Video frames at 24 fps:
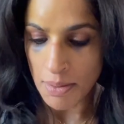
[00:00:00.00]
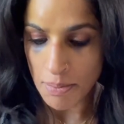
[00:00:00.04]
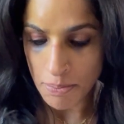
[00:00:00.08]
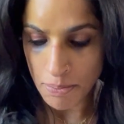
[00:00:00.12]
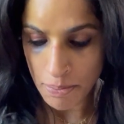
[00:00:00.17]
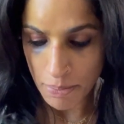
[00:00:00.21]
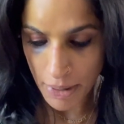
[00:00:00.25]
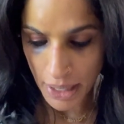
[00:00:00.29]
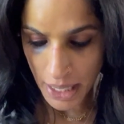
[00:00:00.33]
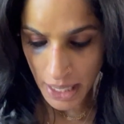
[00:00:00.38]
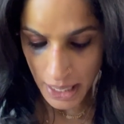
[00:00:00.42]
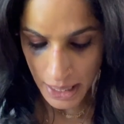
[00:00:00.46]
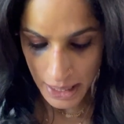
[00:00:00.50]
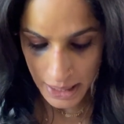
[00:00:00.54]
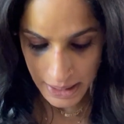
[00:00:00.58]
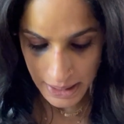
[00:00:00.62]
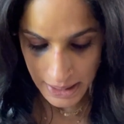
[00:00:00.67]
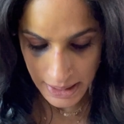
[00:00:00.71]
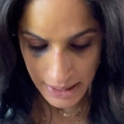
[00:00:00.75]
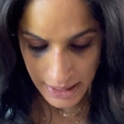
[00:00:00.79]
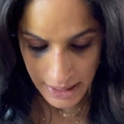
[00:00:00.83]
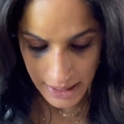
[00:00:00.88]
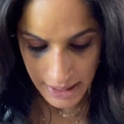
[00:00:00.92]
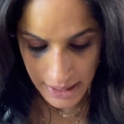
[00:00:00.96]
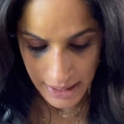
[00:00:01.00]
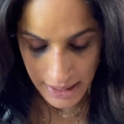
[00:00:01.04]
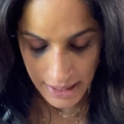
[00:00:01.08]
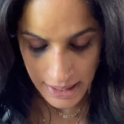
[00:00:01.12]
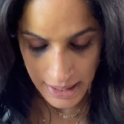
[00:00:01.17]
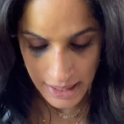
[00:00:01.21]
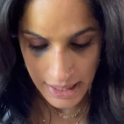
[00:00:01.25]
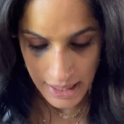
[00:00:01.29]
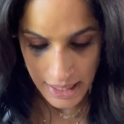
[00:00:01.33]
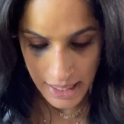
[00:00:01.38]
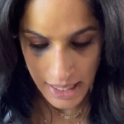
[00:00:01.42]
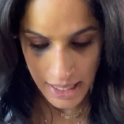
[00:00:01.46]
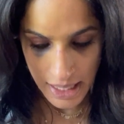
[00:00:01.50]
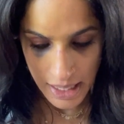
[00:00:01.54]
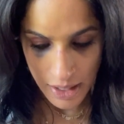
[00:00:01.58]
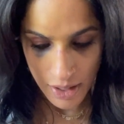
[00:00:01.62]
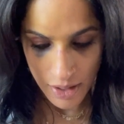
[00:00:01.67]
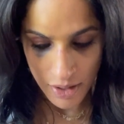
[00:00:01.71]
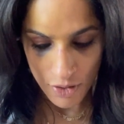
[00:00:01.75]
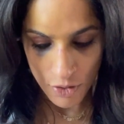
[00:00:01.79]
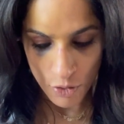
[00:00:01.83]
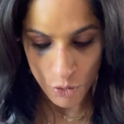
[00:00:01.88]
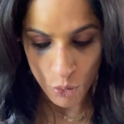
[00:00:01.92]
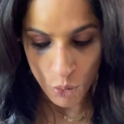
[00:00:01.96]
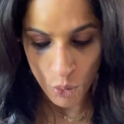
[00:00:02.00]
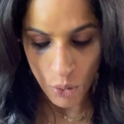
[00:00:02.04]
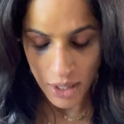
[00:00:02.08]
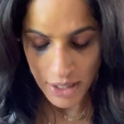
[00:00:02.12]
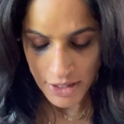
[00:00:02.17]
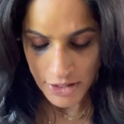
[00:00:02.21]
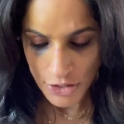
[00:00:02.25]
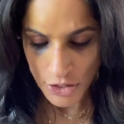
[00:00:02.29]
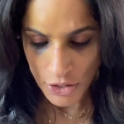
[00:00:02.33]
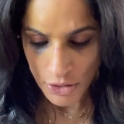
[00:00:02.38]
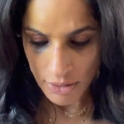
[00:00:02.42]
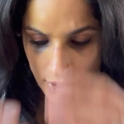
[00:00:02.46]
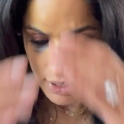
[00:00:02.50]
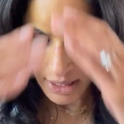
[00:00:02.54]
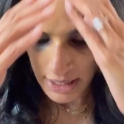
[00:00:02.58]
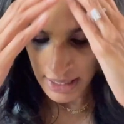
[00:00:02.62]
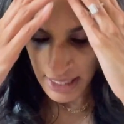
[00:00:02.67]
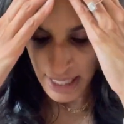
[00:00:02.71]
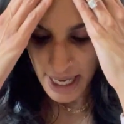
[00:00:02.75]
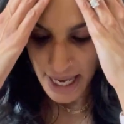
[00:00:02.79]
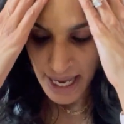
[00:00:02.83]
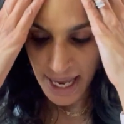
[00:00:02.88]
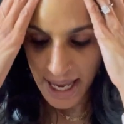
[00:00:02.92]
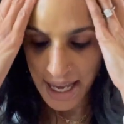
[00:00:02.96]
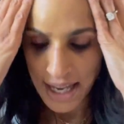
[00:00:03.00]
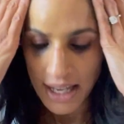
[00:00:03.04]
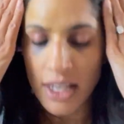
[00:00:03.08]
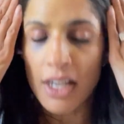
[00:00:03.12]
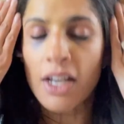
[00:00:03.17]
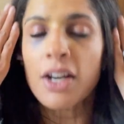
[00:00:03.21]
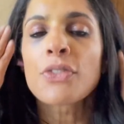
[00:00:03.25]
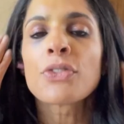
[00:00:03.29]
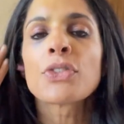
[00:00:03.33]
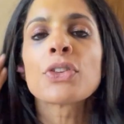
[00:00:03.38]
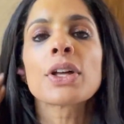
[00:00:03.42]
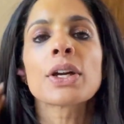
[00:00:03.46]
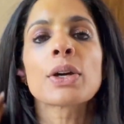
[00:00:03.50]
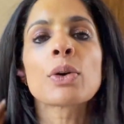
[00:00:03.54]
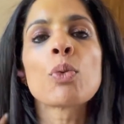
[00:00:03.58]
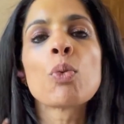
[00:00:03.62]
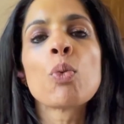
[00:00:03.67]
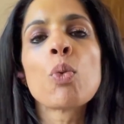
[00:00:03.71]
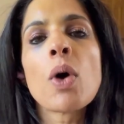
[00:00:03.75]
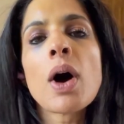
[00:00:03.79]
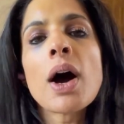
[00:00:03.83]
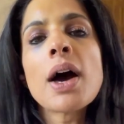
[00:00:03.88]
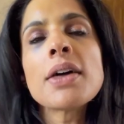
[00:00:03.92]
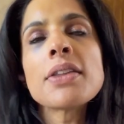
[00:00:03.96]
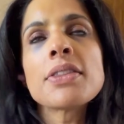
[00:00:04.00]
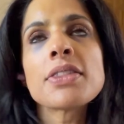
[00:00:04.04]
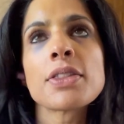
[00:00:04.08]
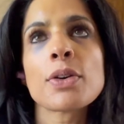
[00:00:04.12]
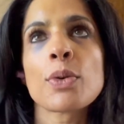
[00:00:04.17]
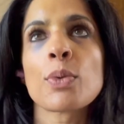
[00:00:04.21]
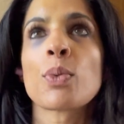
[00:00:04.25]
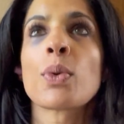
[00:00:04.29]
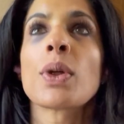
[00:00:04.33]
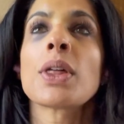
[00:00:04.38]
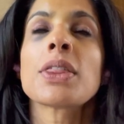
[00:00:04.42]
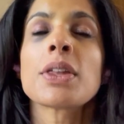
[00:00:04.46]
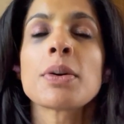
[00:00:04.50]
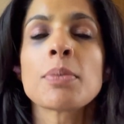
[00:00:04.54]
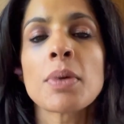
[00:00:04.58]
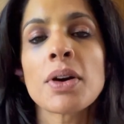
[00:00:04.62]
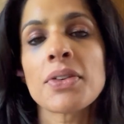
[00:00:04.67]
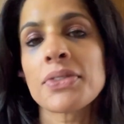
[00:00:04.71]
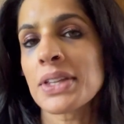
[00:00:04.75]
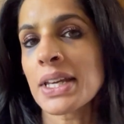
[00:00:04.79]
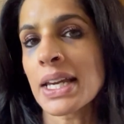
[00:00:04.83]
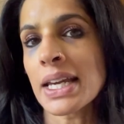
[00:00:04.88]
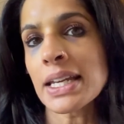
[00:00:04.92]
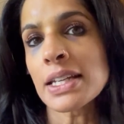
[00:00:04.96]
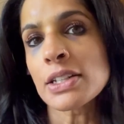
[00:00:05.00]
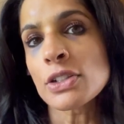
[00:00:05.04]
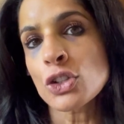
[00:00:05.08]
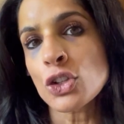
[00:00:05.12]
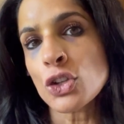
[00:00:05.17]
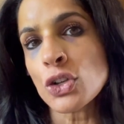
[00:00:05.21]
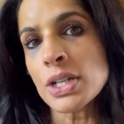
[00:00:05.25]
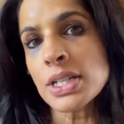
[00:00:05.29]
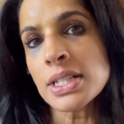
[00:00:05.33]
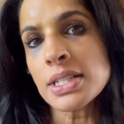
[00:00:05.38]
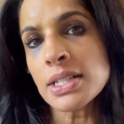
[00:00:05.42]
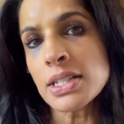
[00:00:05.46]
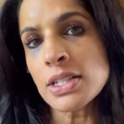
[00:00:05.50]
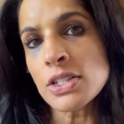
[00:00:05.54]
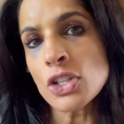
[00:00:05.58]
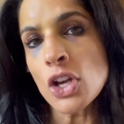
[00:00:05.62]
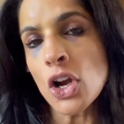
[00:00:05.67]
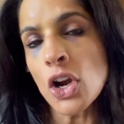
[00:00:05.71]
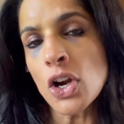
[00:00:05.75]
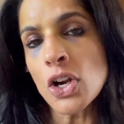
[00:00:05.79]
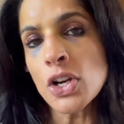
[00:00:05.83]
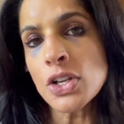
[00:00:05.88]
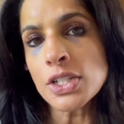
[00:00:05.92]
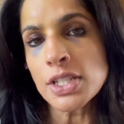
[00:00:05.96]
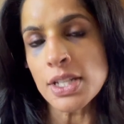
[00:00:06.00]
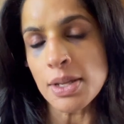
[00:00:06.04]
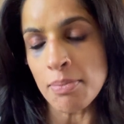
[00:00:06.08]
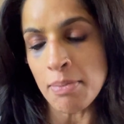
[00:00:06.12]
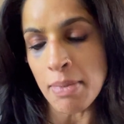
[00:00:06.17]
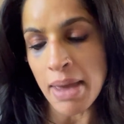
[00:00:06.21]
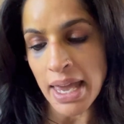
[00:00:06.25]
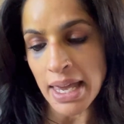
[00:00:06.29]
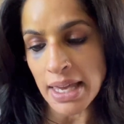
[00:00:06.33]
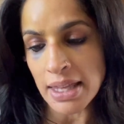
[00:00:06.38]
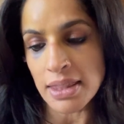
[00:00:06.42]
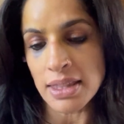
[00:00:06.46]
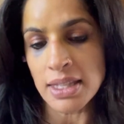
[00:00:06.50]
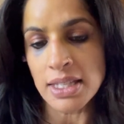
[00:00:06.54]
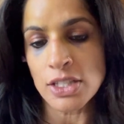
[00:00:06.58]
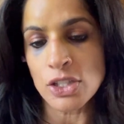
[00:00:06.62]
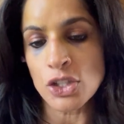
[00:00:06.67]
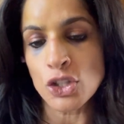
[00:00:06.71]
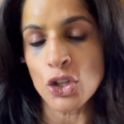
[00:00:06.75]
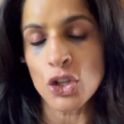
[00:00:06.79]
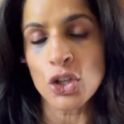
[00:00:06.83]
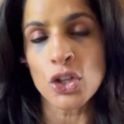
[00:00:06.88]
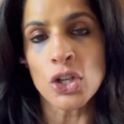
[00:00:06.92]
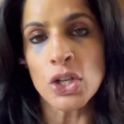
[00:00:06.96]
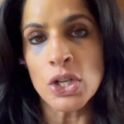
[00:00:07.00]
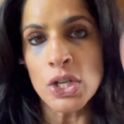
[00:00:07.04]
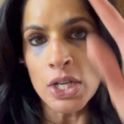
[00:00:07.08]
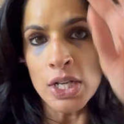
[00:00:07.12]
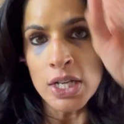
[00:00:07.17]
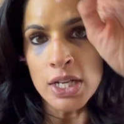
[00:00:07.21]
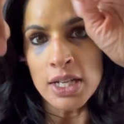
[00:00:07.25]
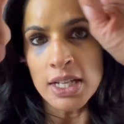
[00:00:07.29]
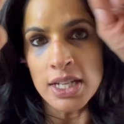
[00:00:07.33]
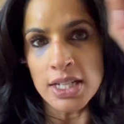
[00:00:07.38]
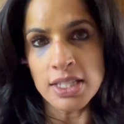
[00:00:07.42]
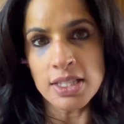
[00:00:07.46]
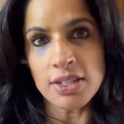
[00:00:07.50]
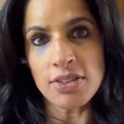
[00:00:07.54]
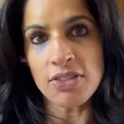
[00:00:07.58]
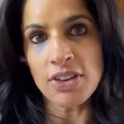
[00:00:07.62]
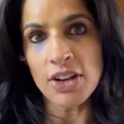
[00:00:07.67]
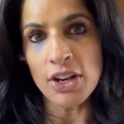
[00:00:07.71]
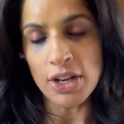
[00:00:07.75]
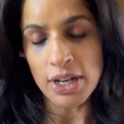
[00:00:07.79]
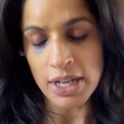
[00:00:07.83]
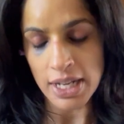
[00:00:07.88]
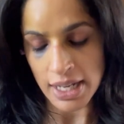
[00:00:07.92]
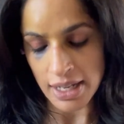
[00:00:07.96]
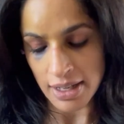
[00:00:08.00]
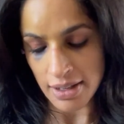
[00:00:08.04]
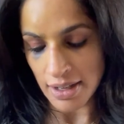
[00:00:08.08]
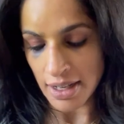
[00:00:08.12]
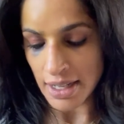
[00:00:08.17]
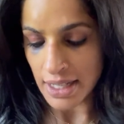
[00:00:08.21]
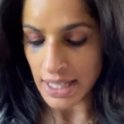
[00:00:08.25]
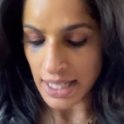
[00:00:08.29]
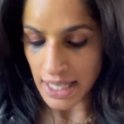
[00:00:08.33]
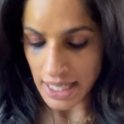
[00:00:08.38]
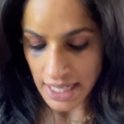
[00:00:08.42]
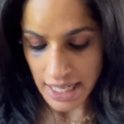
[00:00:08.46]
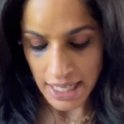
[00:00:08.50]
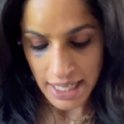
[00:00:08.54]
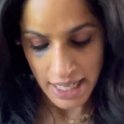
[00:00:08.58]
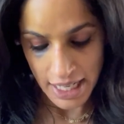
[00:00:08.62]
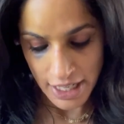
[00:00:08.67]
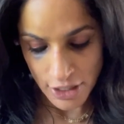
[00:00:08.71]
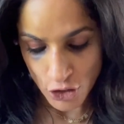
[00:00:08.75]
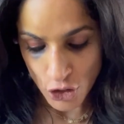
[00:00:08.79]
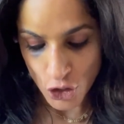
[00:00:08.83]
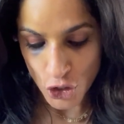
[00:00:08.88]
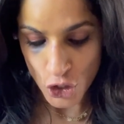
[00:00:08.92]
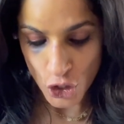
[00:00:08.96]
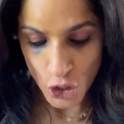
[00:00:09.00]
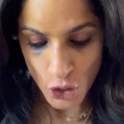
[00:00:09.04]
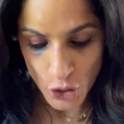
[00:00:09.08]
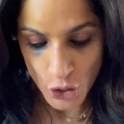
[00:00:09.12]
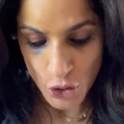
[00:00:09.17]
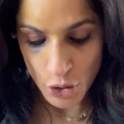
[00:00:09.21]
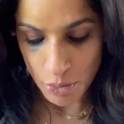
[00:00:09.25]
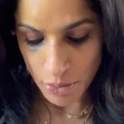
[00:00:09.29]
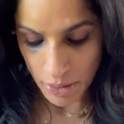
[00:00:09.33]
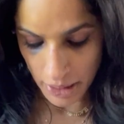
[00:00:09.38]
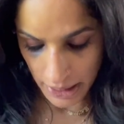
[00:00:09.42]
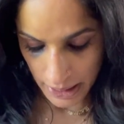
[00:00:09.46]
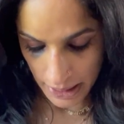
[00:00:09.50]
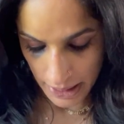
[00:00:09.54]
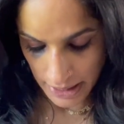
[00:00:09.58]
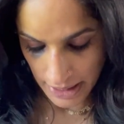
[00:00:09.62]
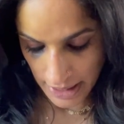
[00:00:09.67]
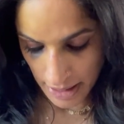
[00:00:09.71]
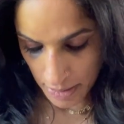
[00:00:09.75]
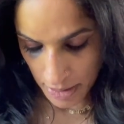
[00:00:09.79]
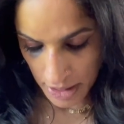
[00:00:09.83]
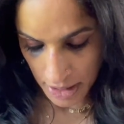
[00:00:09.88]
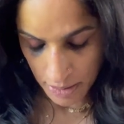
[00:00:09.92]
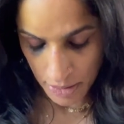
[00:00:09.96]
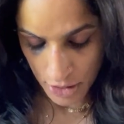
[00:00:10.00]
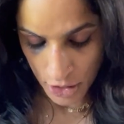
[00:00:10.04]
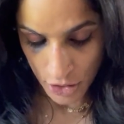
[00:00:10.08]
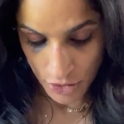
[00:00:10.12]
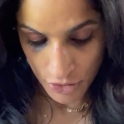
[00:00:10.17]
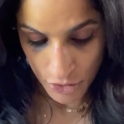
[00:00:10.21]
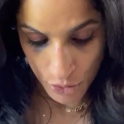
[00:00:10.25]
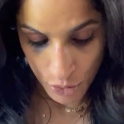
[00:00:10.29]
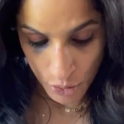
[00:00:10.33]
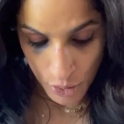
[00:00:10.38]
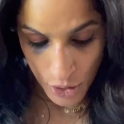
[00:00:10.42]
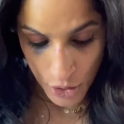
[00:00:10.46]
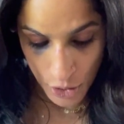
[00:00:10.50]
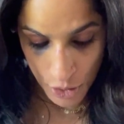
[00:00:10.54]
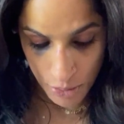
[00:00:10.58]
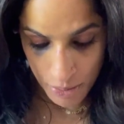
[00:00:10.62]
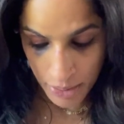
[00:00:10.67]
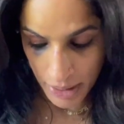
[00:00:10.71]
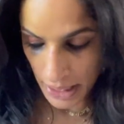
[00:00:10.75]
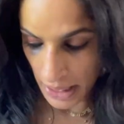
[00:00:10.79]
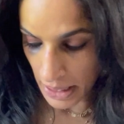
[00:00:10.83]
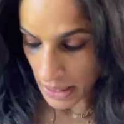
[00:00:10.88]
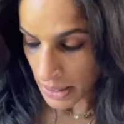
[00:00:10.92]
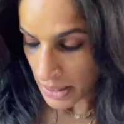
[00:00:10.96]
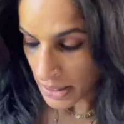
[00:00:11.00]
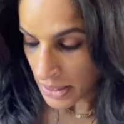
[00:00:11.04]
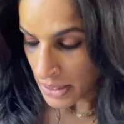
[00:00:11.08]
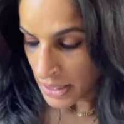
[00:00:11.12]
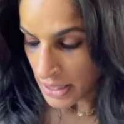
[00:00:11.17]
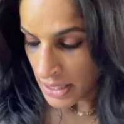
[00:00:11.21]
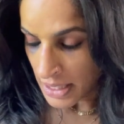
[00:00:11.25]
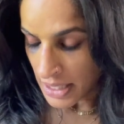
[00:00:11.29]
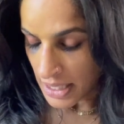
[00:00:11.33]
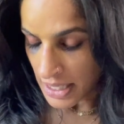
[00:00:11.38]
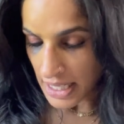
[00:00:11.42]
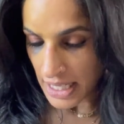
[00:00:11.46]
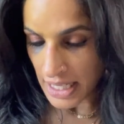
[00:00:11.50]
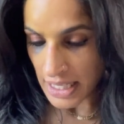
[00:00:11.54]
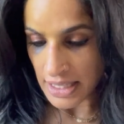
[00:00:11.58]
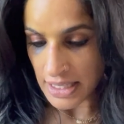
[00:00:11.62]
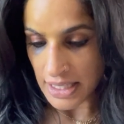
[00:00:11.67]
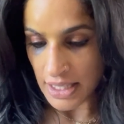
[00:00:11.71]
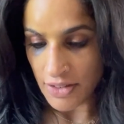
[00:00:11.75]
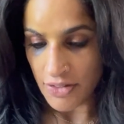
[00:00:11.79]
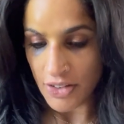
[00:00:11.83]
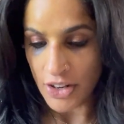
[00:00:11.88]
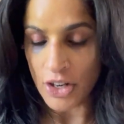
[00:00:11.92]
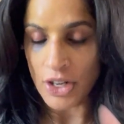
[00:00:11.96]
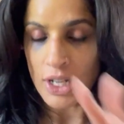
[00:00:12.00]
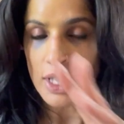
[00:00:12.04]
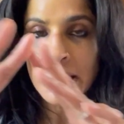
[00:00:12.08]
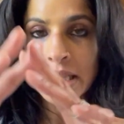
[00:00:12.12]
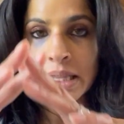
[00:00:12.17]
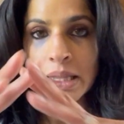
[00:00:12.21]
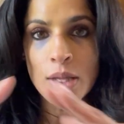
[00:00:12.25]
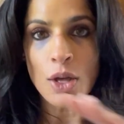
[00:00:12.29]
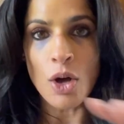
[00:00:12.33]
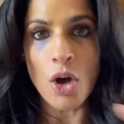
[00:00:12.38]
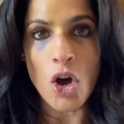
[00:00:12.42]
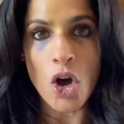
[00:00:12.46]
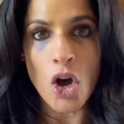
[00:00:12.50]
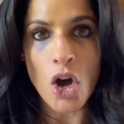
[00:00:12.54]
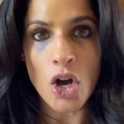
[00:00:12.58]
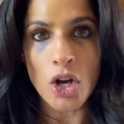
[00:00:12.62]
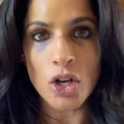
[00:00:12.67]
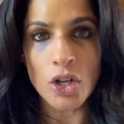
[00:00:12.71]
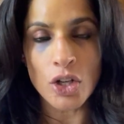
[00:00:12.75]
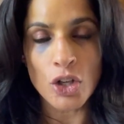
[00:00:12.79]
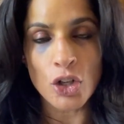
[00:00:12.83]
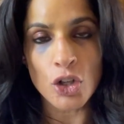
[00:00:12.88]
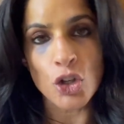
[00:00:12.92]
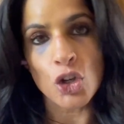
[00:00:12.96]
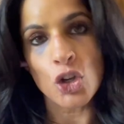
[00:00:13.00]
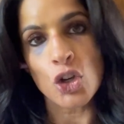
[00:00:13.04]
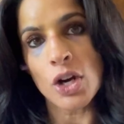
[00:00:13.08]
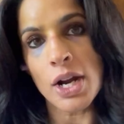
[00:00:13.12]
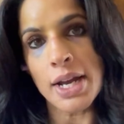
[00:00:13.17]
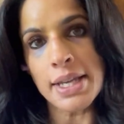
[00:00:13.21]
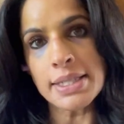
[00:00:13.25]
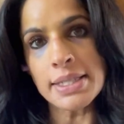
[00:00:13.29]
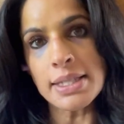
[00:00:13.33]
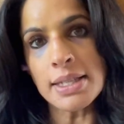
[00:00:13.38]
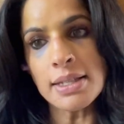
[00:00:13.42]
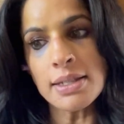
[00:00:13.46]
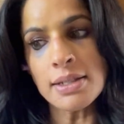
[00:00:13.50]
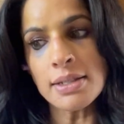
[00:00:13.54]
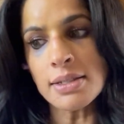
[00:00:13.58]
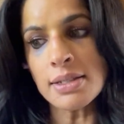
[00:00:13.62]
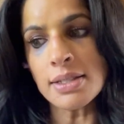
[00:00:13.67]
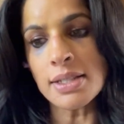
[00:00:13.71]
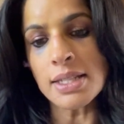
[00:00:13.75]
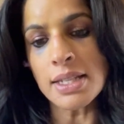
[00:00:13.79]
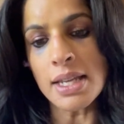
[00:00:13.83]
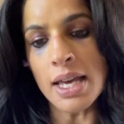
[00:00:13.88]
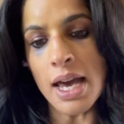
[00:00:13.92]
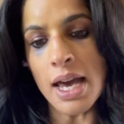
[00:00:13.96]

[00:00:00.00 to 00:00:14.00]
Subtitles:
But once you get the hang of like what the rhythm of the increases are to make this, it's a very, again, I can't show you because I'm in the middle of the row, but it's a very long crescent